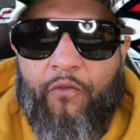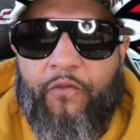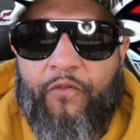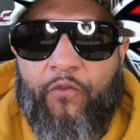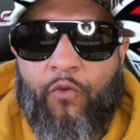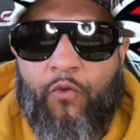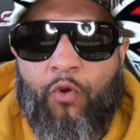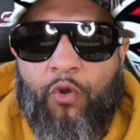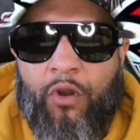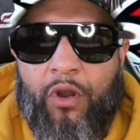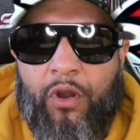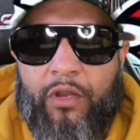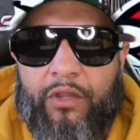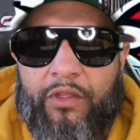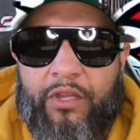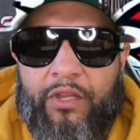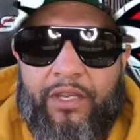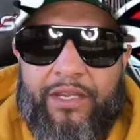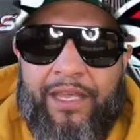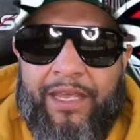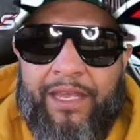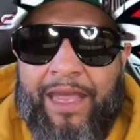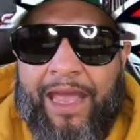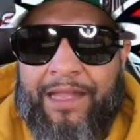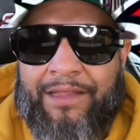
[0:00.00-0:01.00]
for
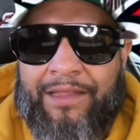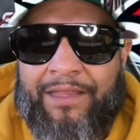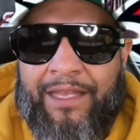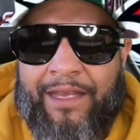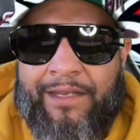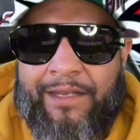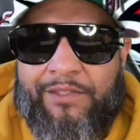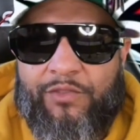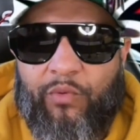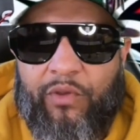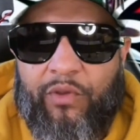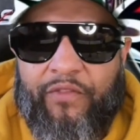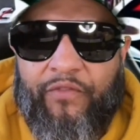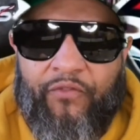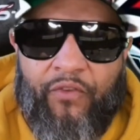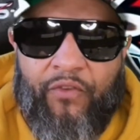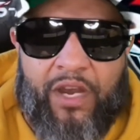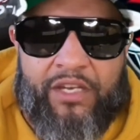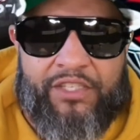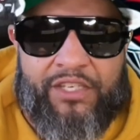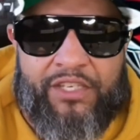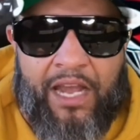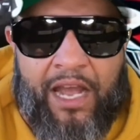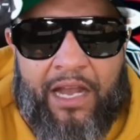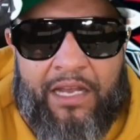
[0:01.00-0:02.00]
looking at things with
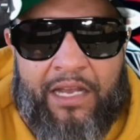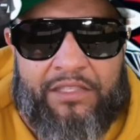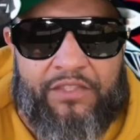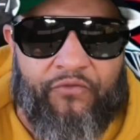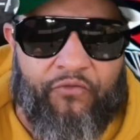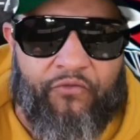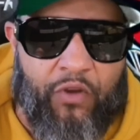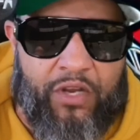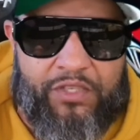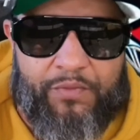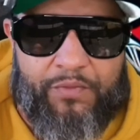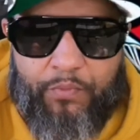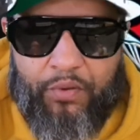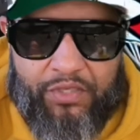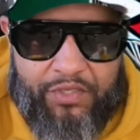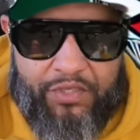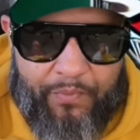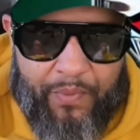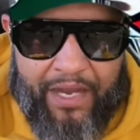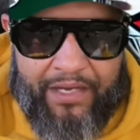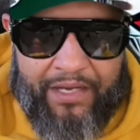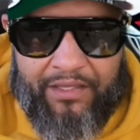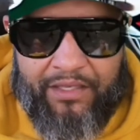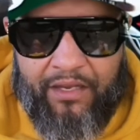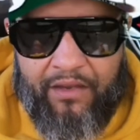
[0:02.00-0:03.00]
fresh eyes, fresh
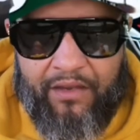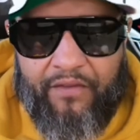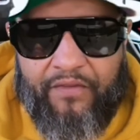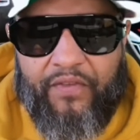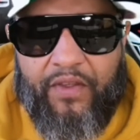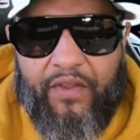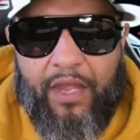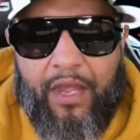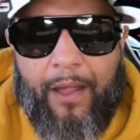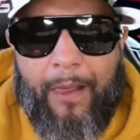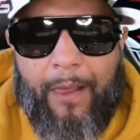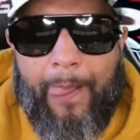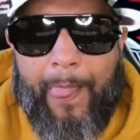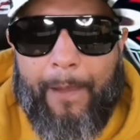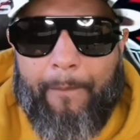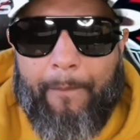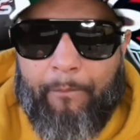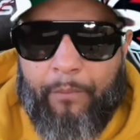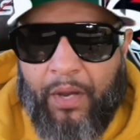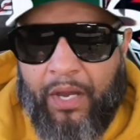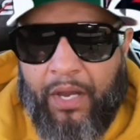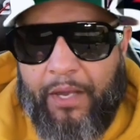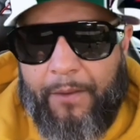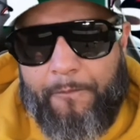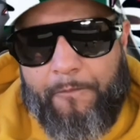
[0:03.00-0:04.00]
perspective.
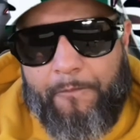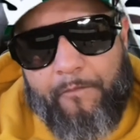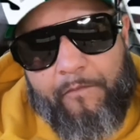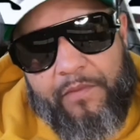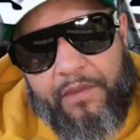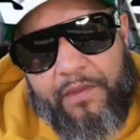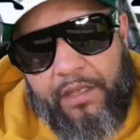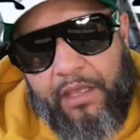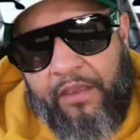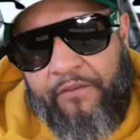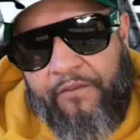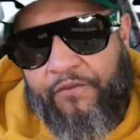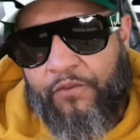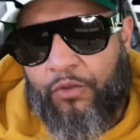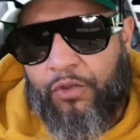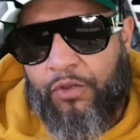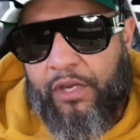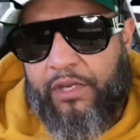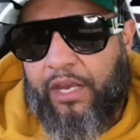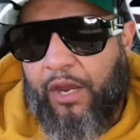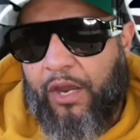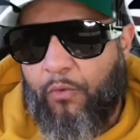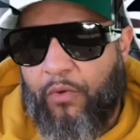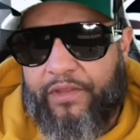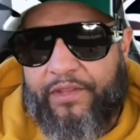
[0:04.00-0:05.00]
But if you
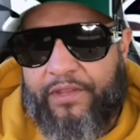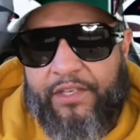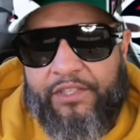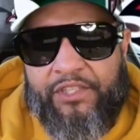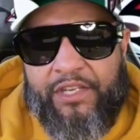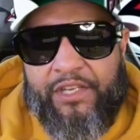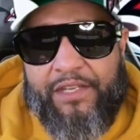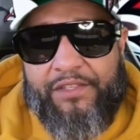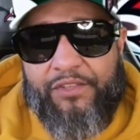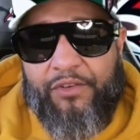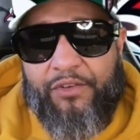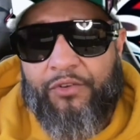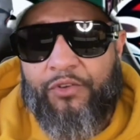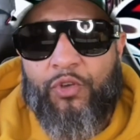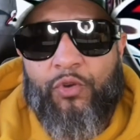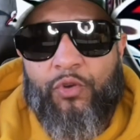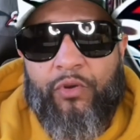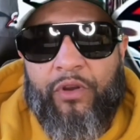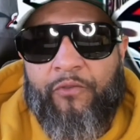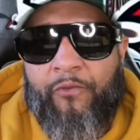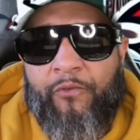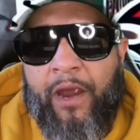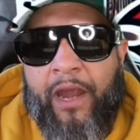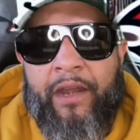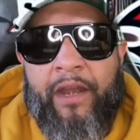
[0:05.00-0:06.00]
look at what the Jets are
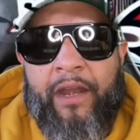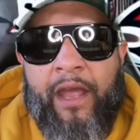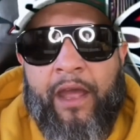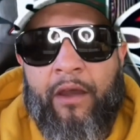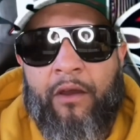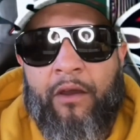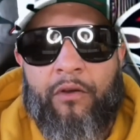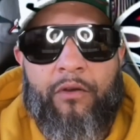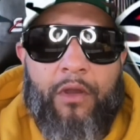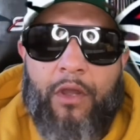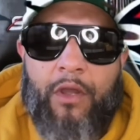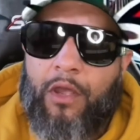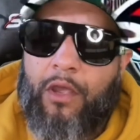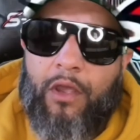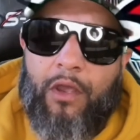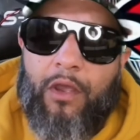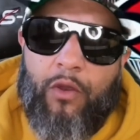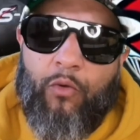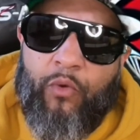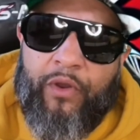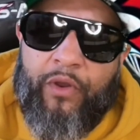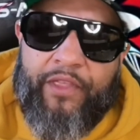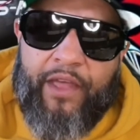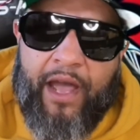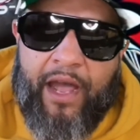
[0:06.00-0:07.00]
doing right now
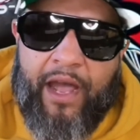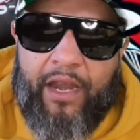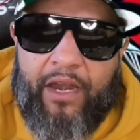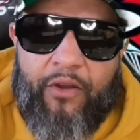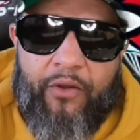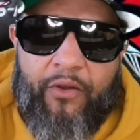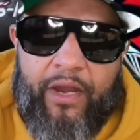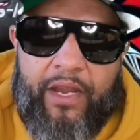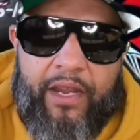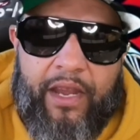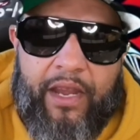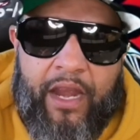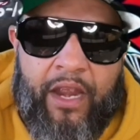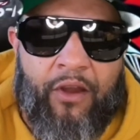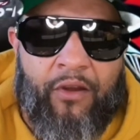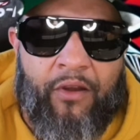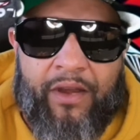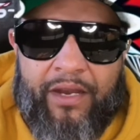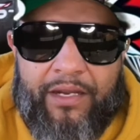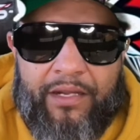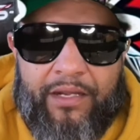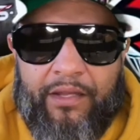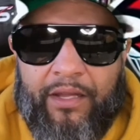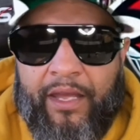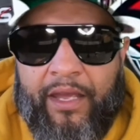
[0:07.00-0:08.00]
with hiring
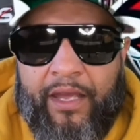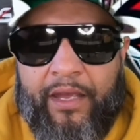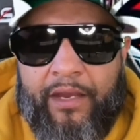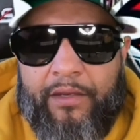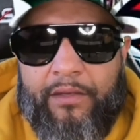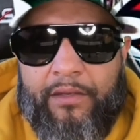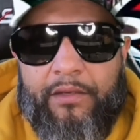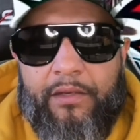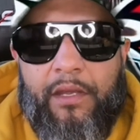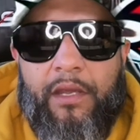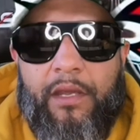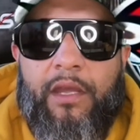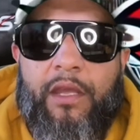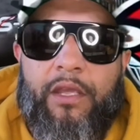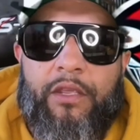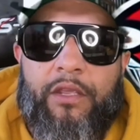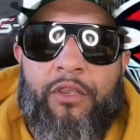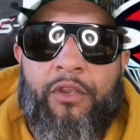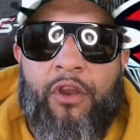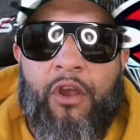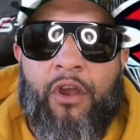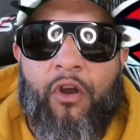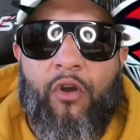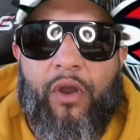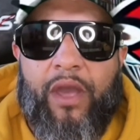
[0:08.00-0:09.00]
Aaron Glenn,
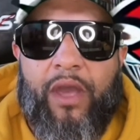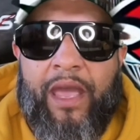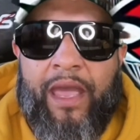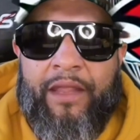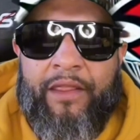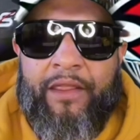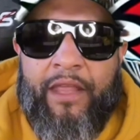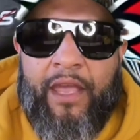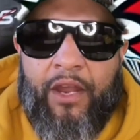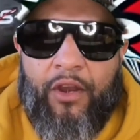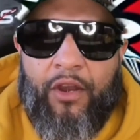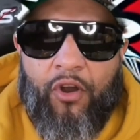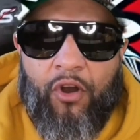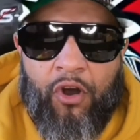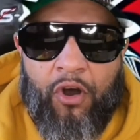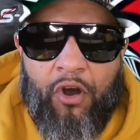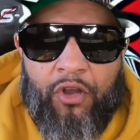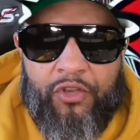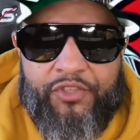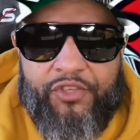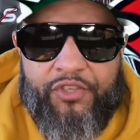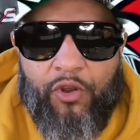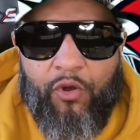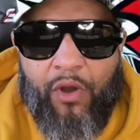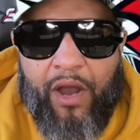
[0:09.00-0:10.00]
and then
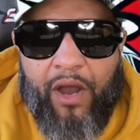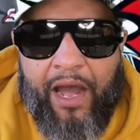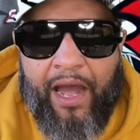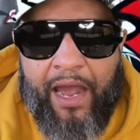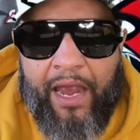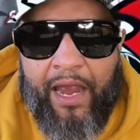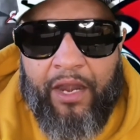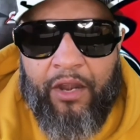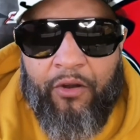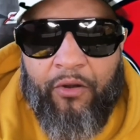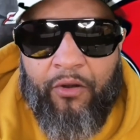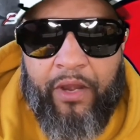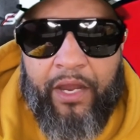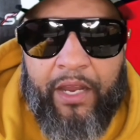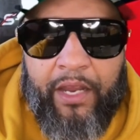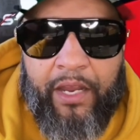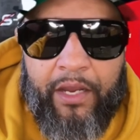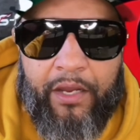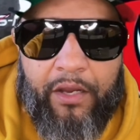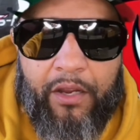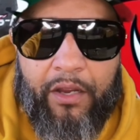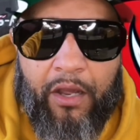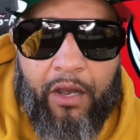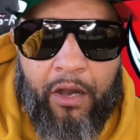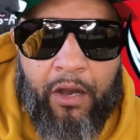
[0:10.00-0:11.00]
also
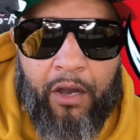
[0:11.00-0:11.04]
hiring,